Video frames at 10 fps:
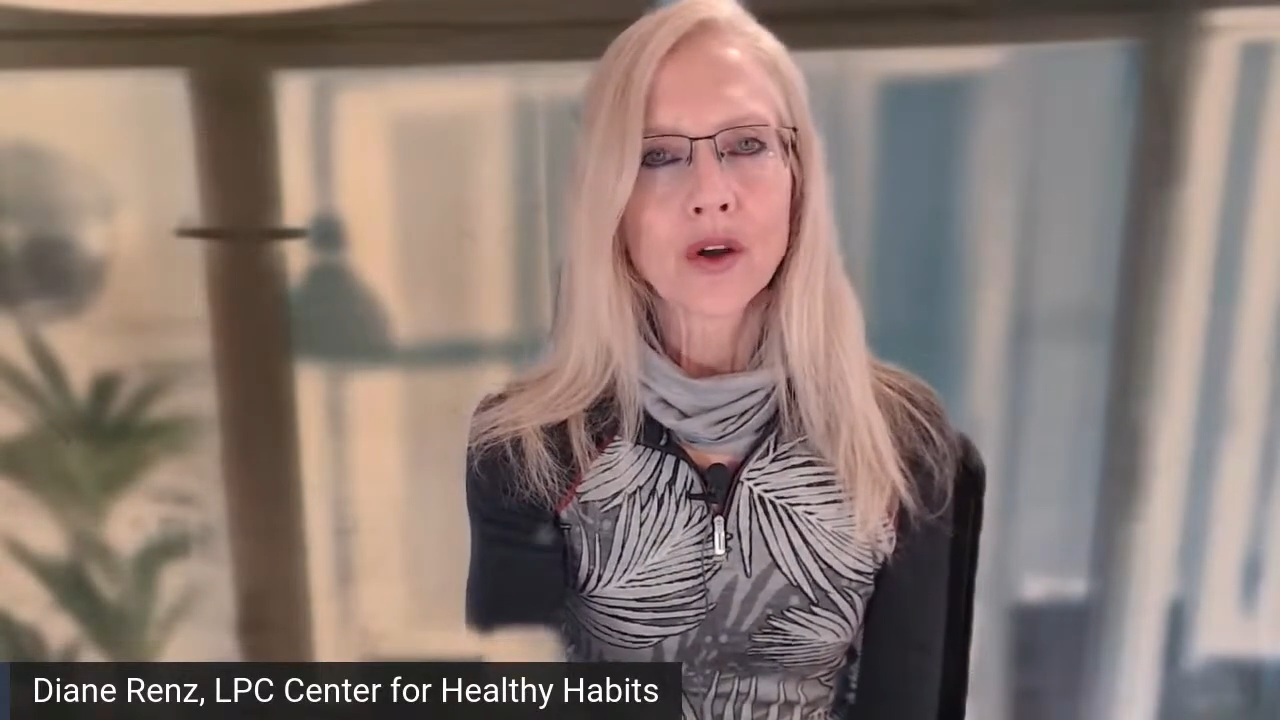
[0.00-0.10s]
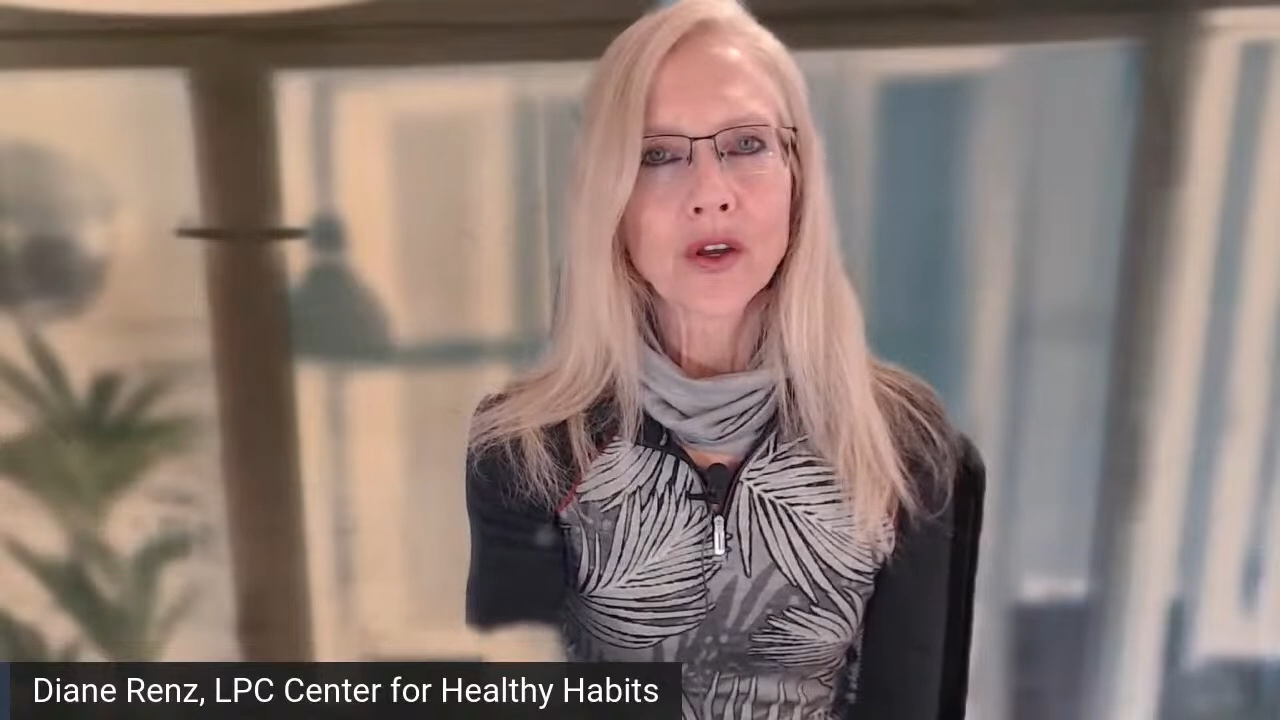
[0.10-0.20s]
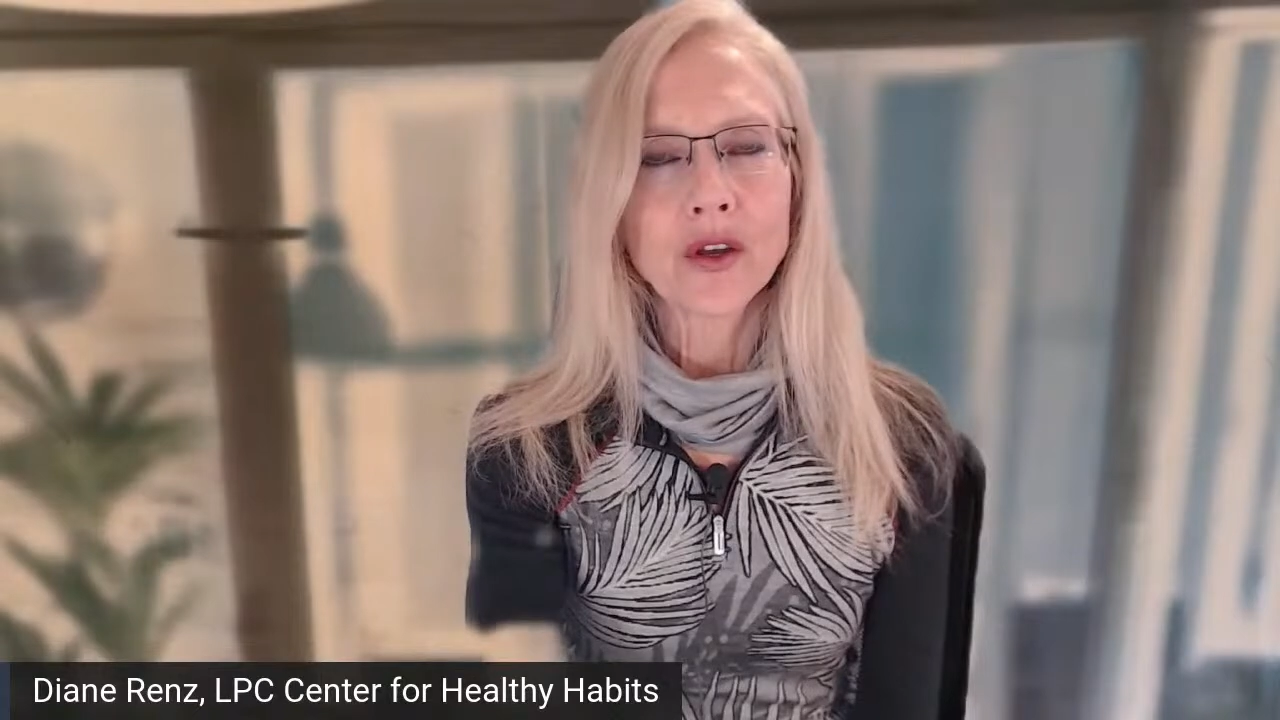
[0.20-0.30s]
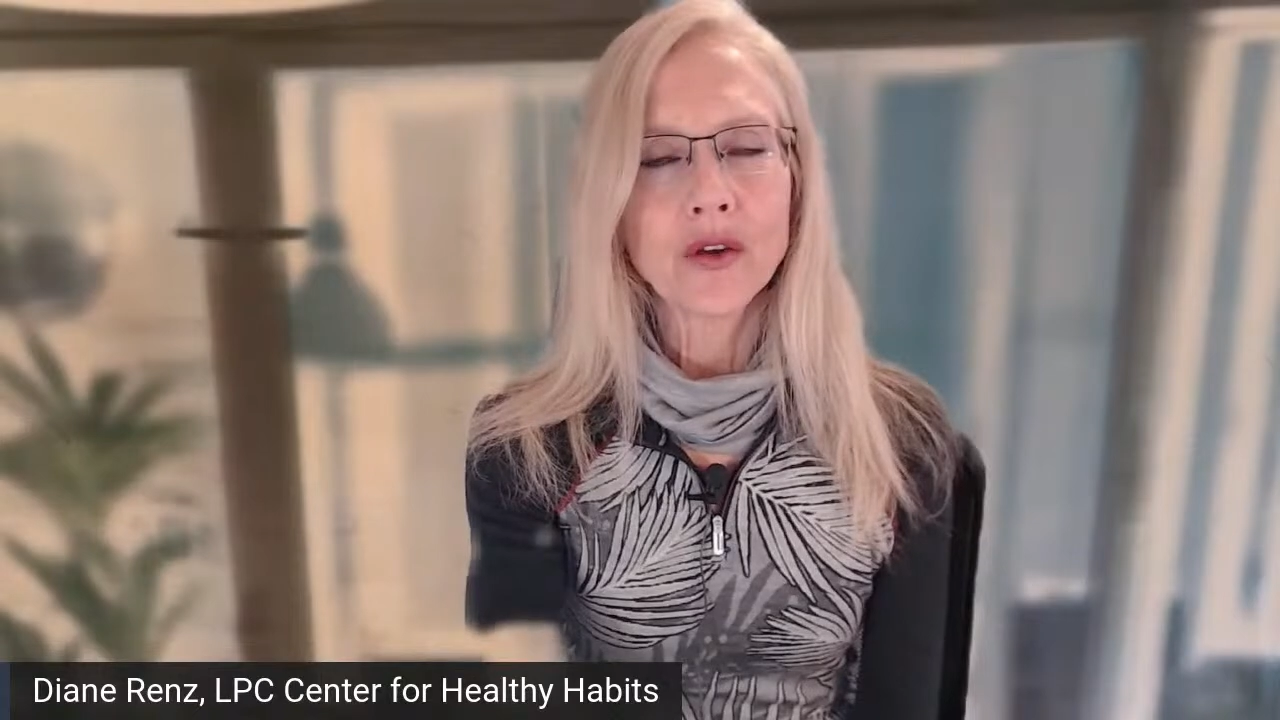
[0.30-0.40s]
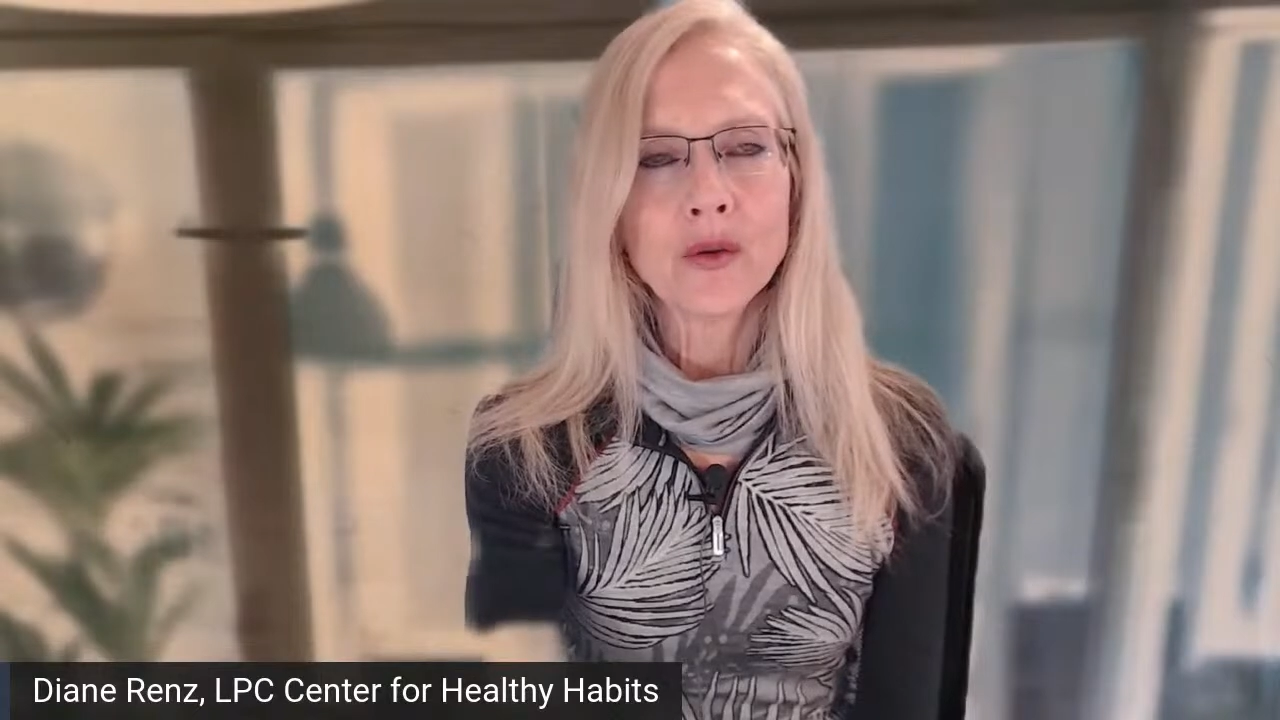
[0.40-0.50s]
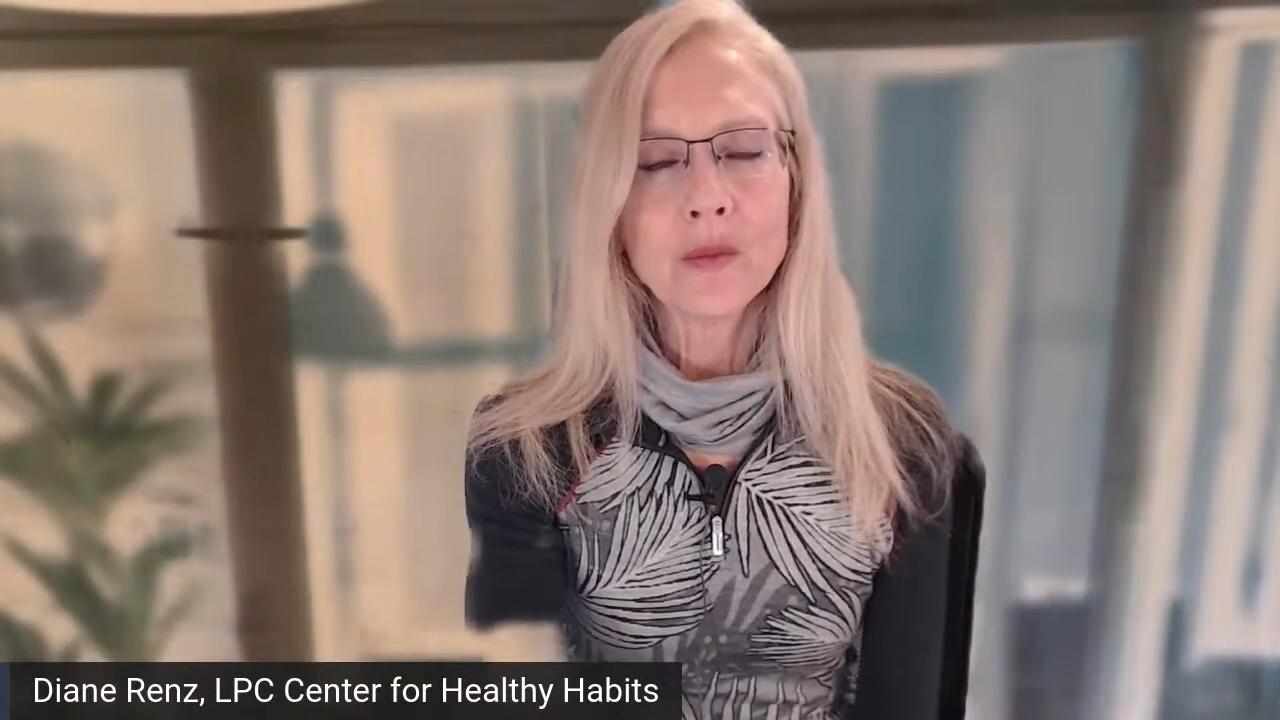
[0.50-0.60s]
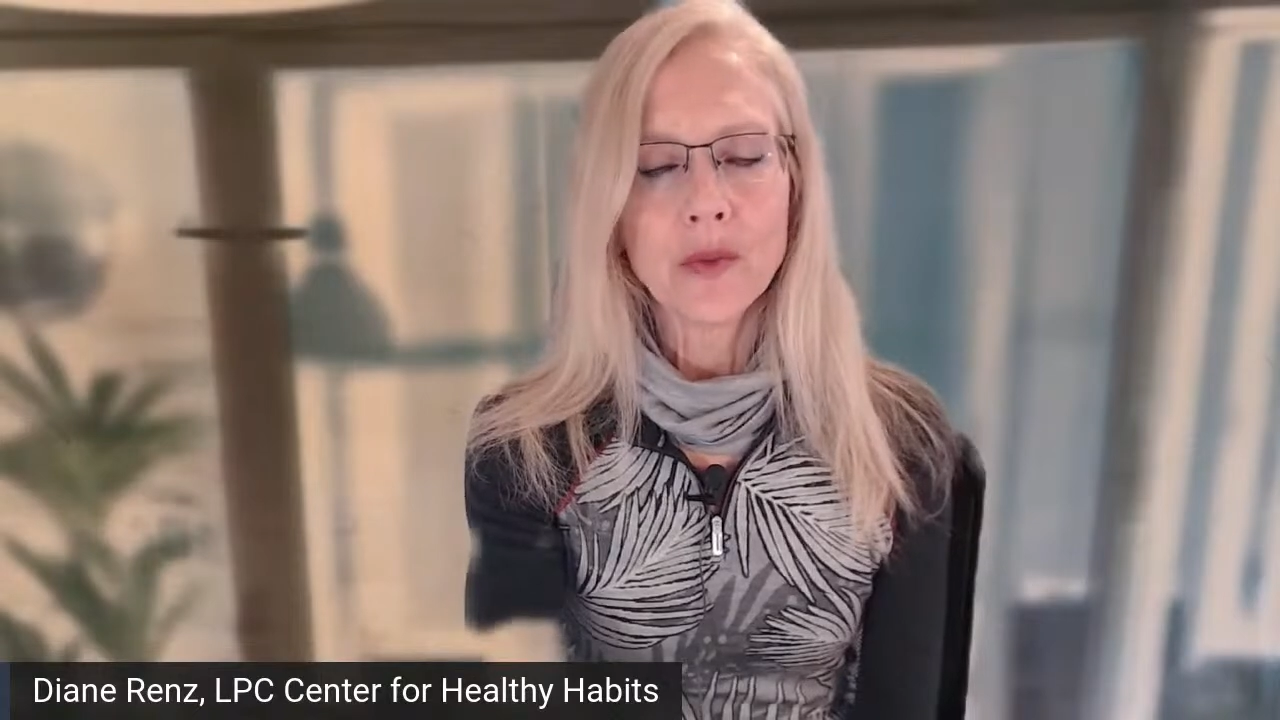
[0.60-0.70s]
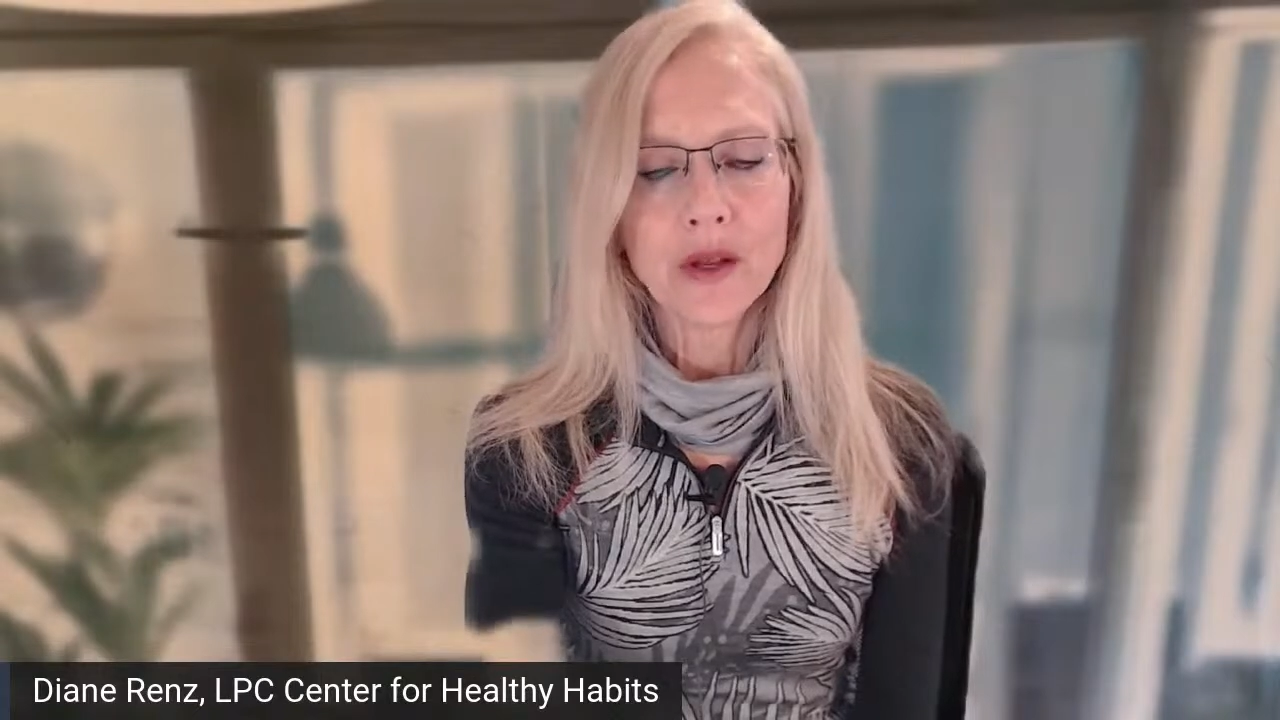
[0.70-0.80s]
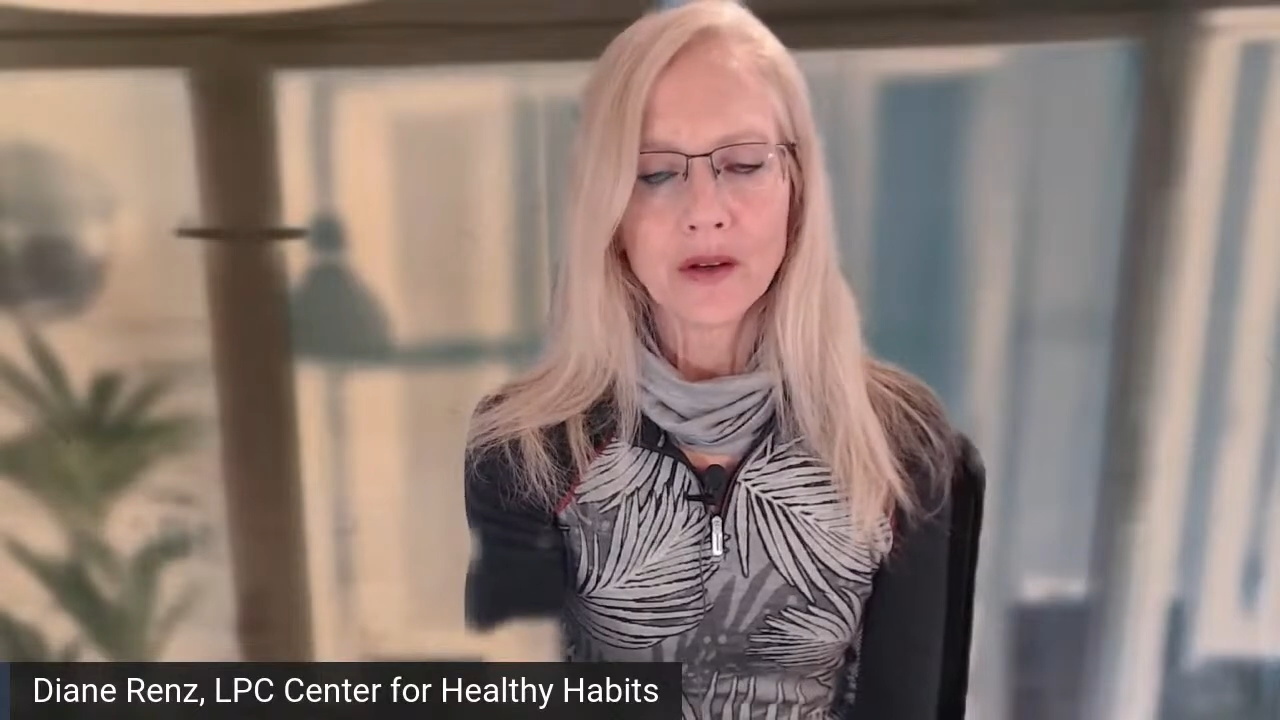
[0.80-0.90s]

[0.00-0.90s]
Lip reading: human?